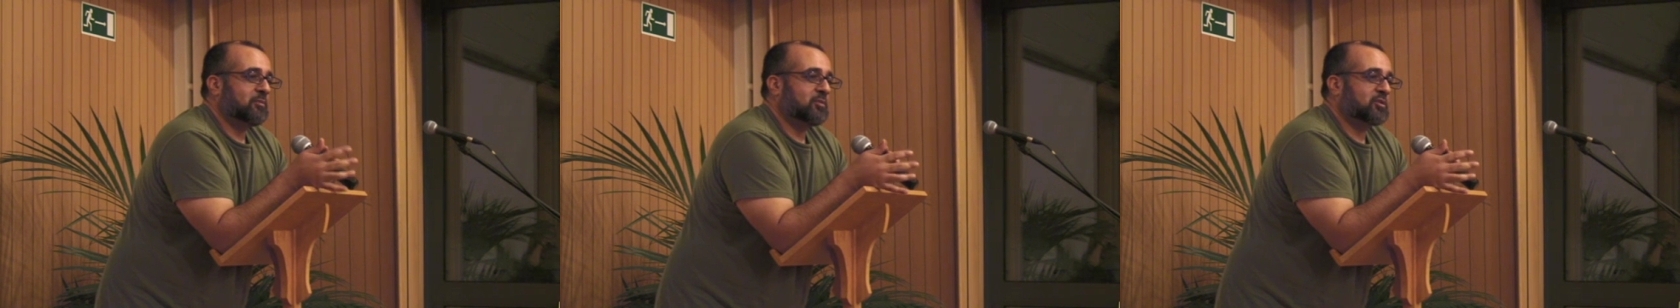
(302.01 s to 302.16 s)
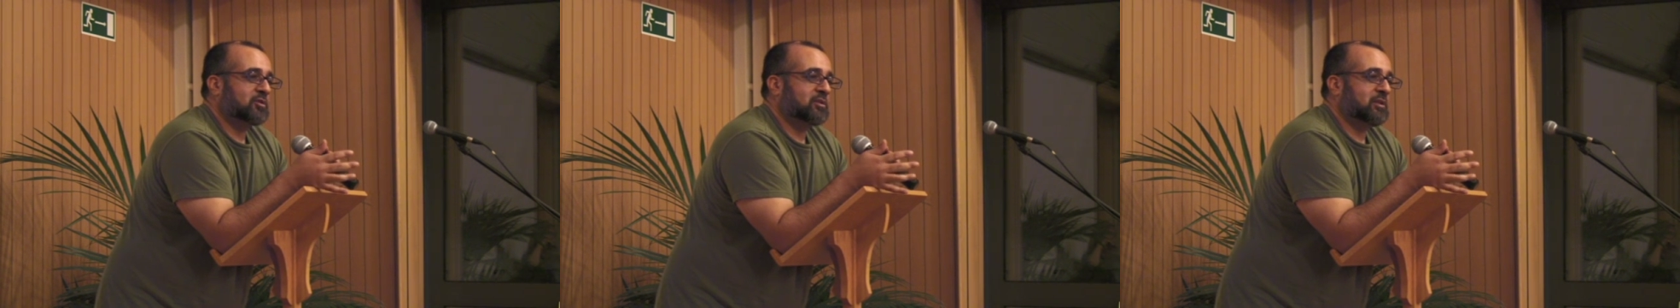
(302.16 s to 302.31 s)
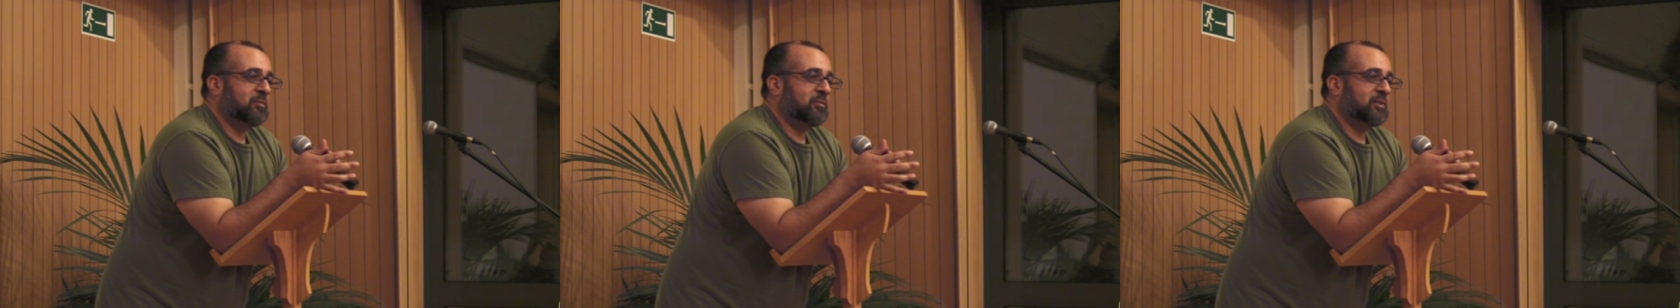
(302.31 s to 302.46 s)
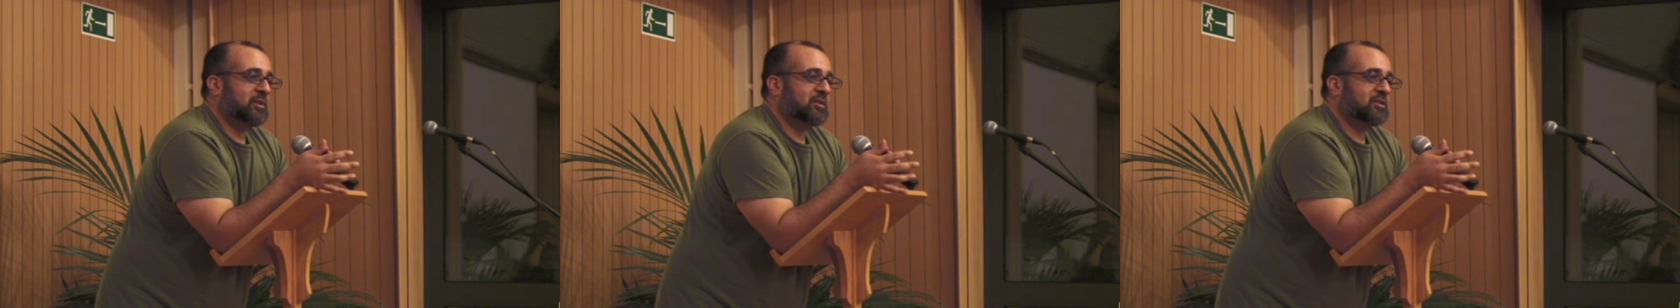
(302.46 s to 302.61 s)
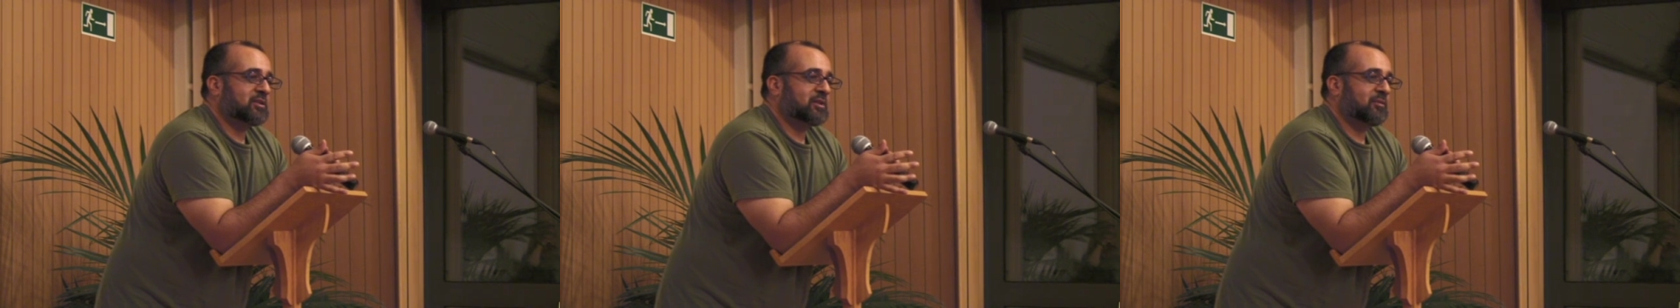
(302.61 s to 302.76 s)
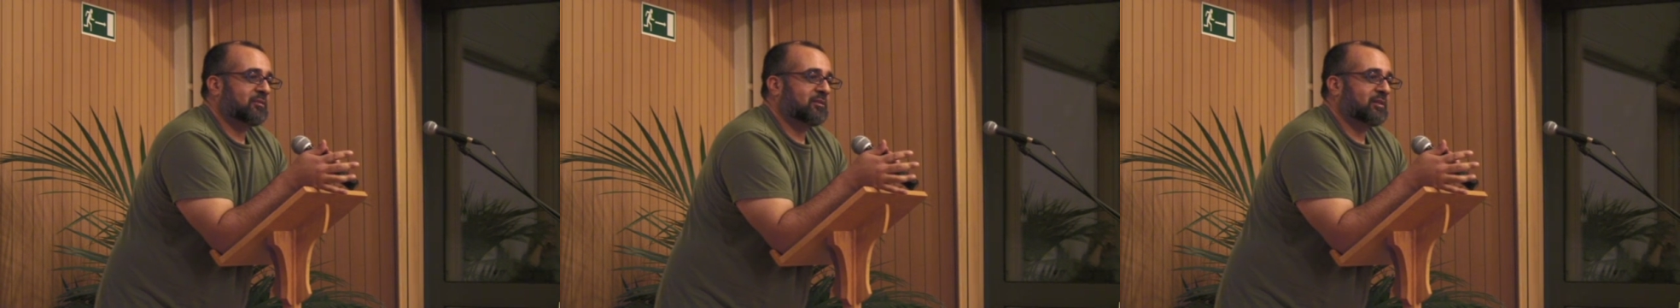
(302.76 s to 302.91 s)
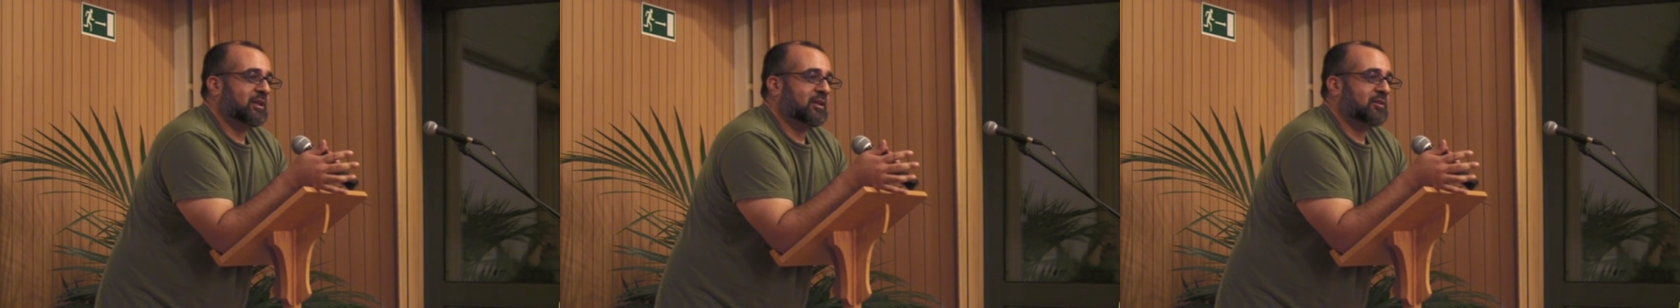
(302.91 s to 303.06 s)
Muslim in the
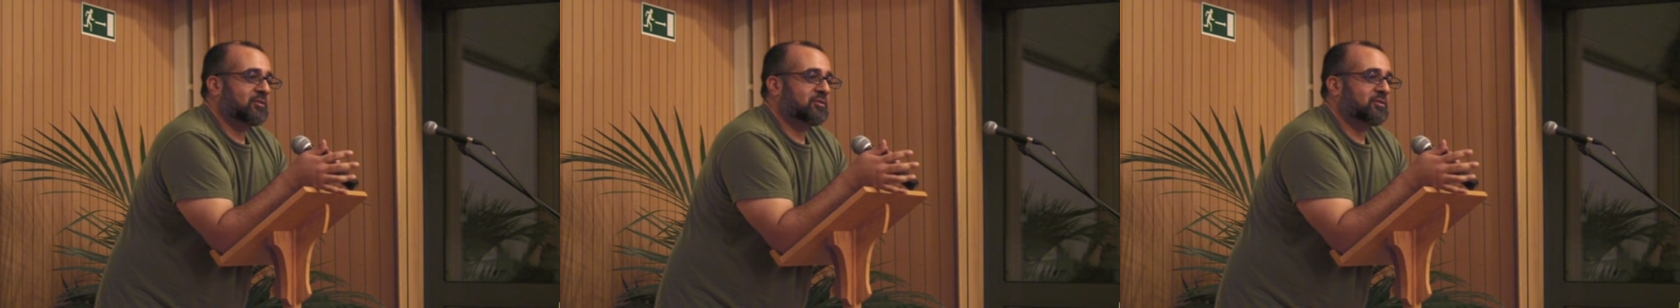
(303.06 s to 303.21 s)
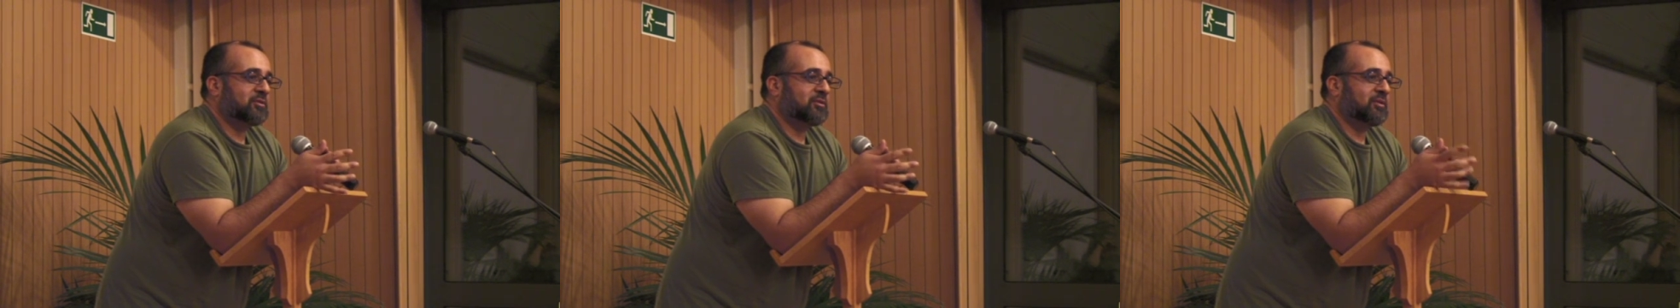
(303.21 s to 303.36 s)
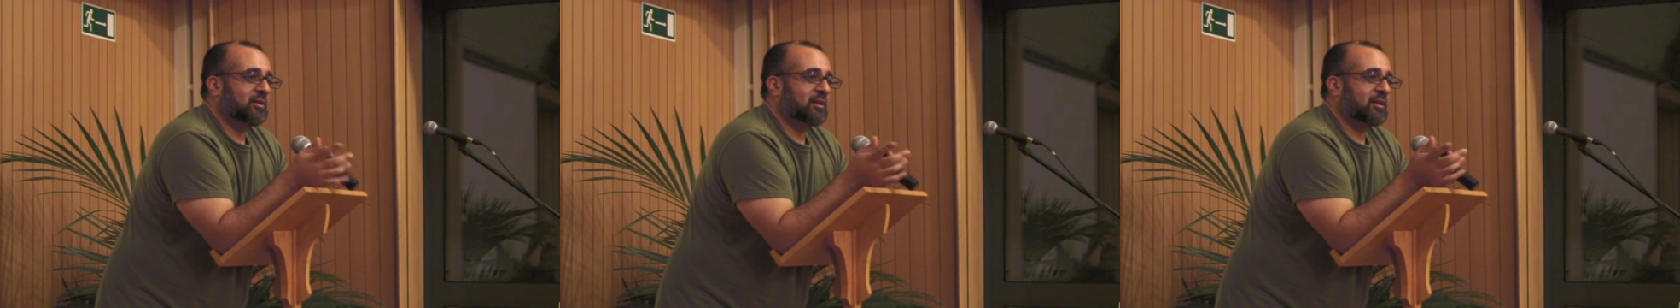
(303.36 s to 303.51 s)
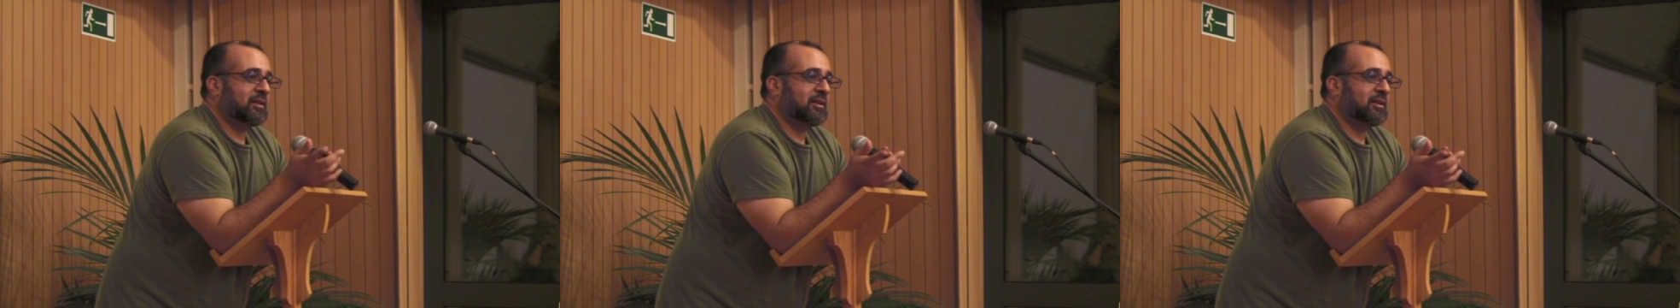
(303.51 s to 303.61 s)
segregation unit,